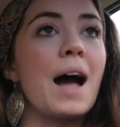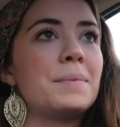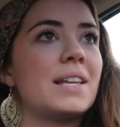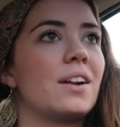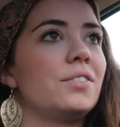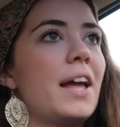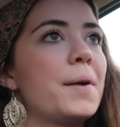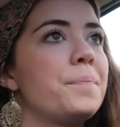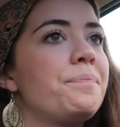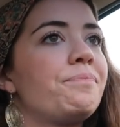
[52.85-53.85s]
I'm settled
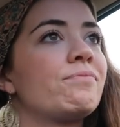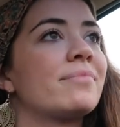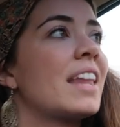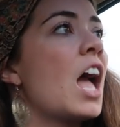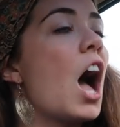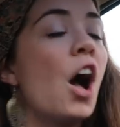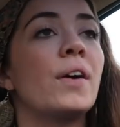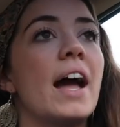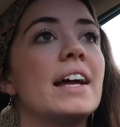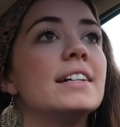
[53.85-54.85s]
now.
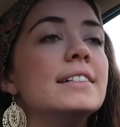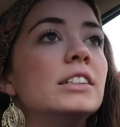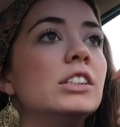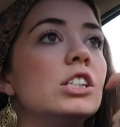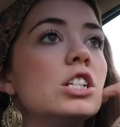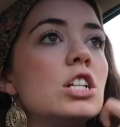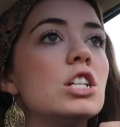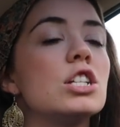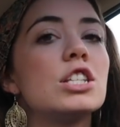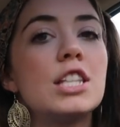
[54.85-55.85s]
Okay.
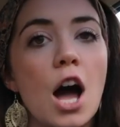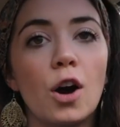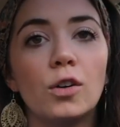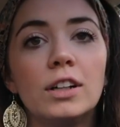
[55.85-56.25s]
So,